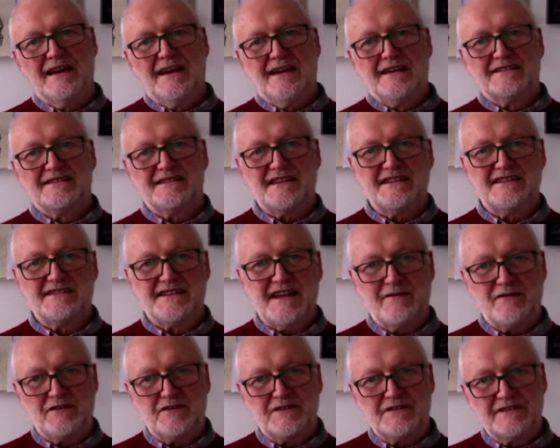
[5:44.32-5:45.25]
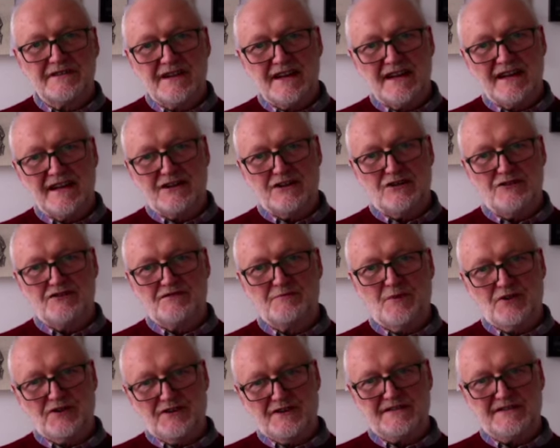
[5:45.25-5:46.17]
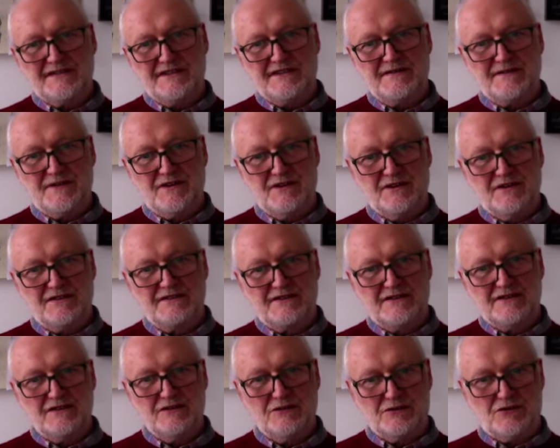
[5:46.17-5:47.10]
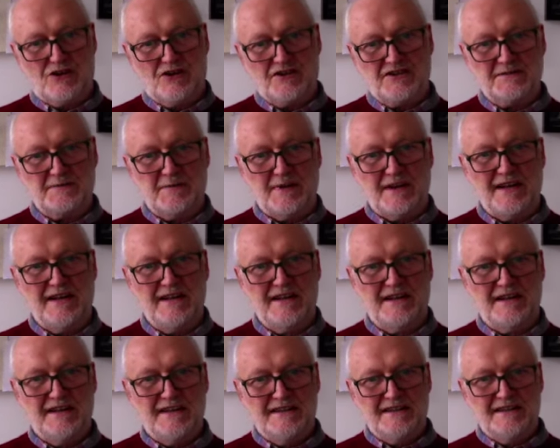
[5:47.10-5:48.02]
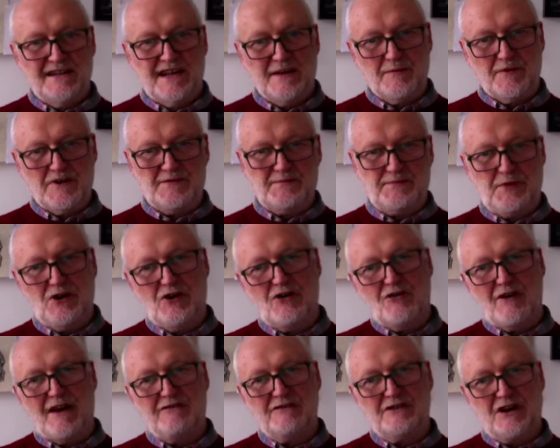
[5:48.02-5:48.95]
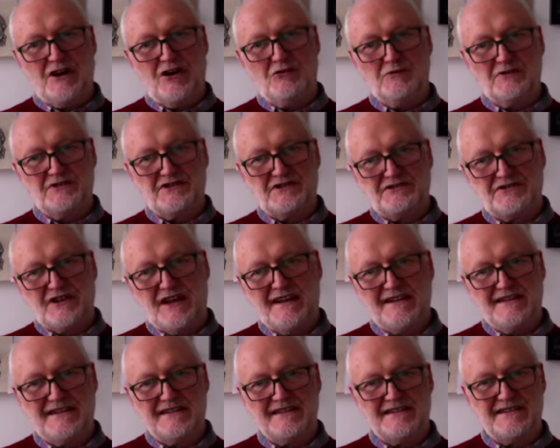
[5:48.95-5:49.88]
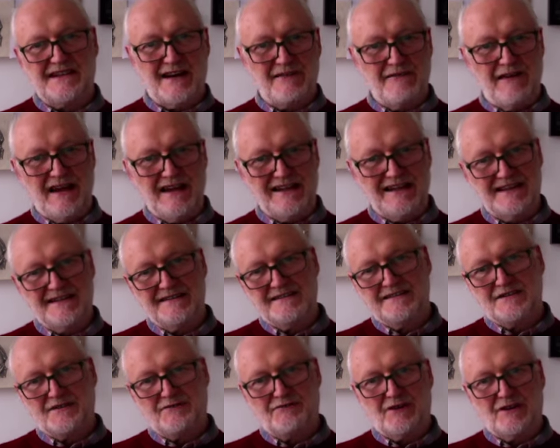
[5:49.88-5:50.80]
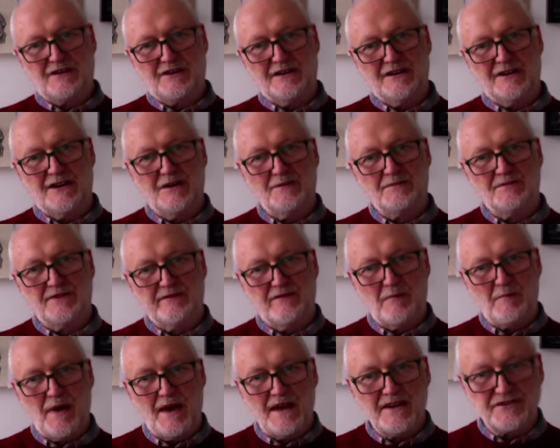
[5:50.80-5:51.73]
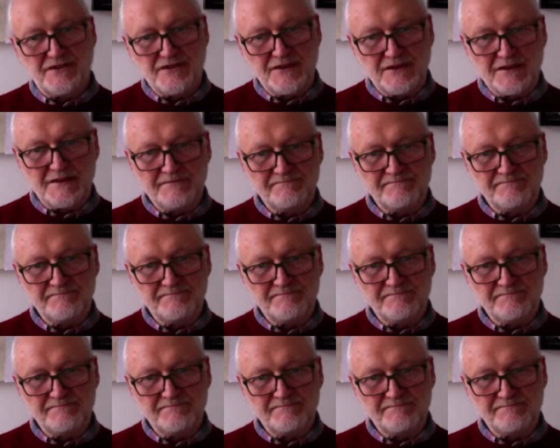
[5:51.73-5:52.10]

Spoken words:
Scene 7 includes Moniz's first leucotomy, in which pure alcohol was injected directly into the frontal lobes of a patient.